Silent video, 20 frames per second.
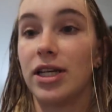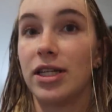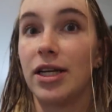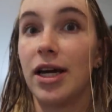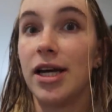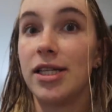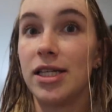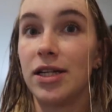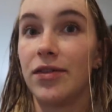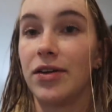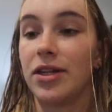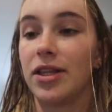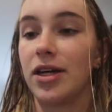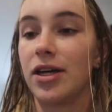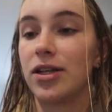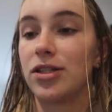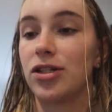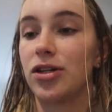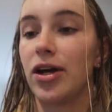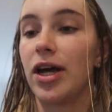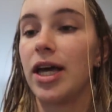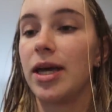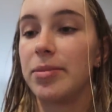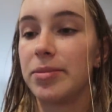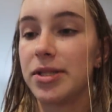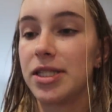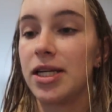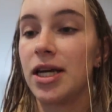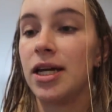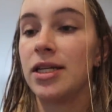contains everything. So you've got
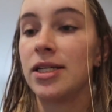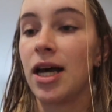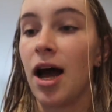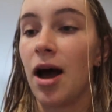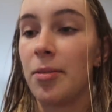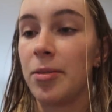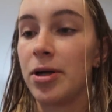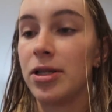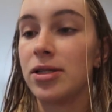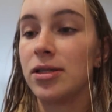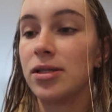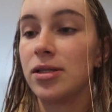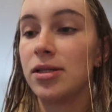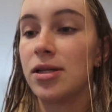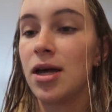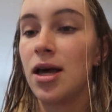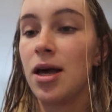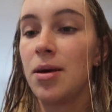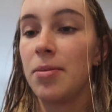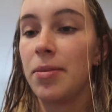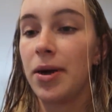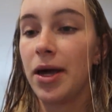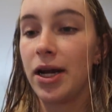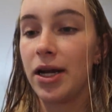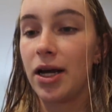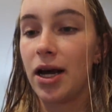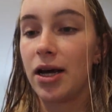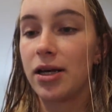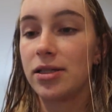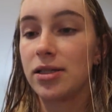hemp seeds, almonds,
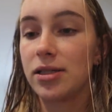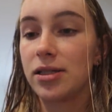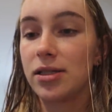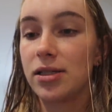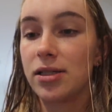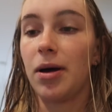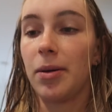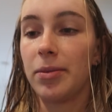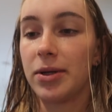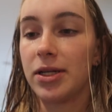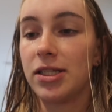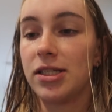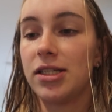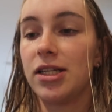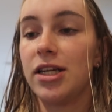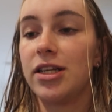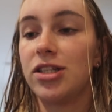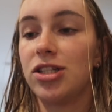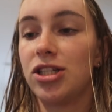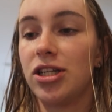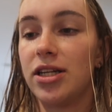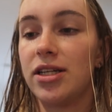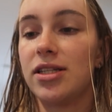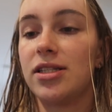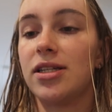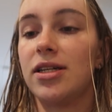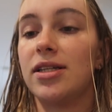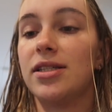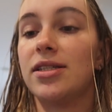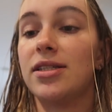peanuts, pumpkin seeds, chia
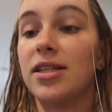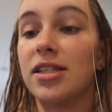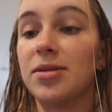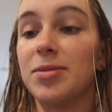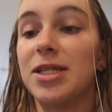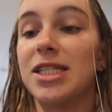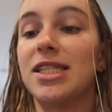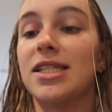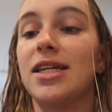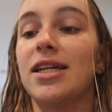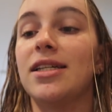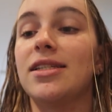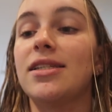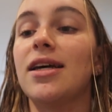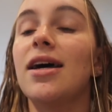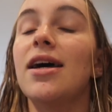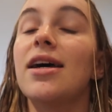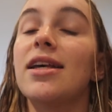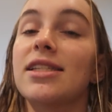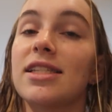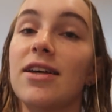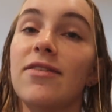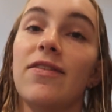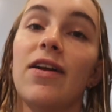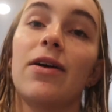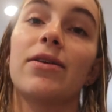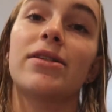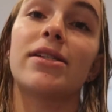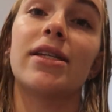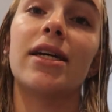seeds, sesame seeds,
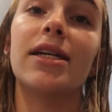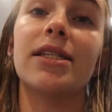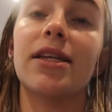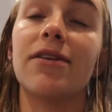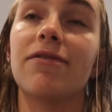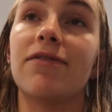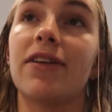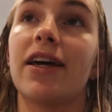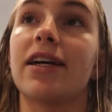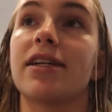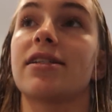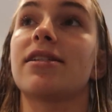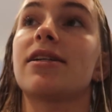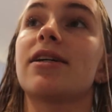sunflower seeds, and flax